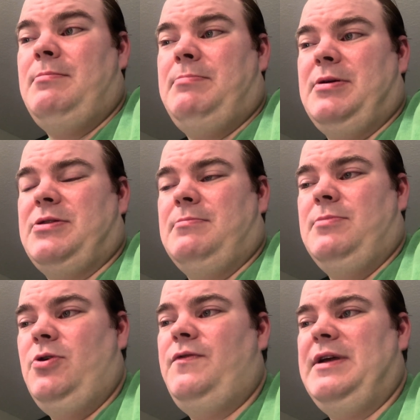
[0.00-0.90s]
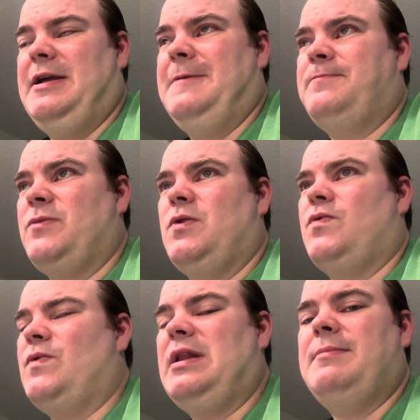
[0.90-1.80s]
But the movie
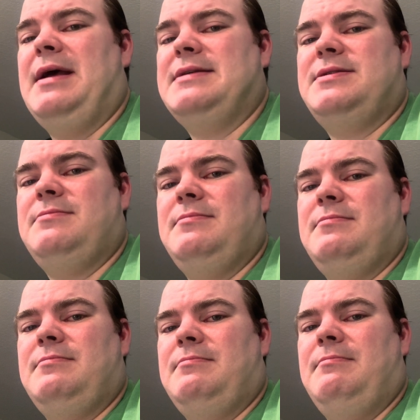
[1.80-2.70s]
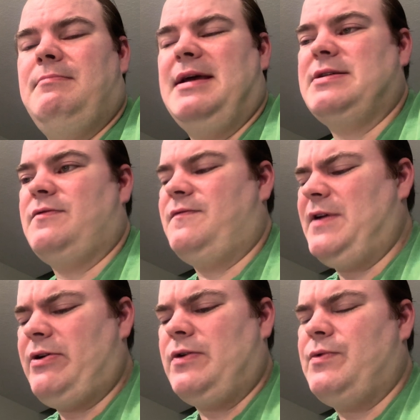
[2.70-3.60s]
really makes it
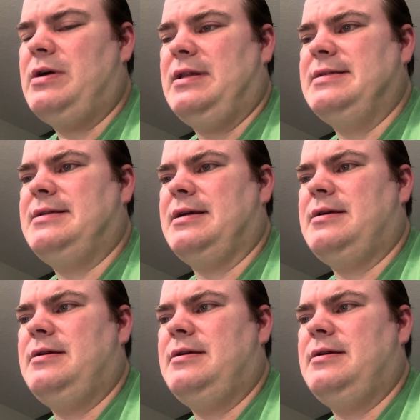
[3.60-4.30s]
very realistic.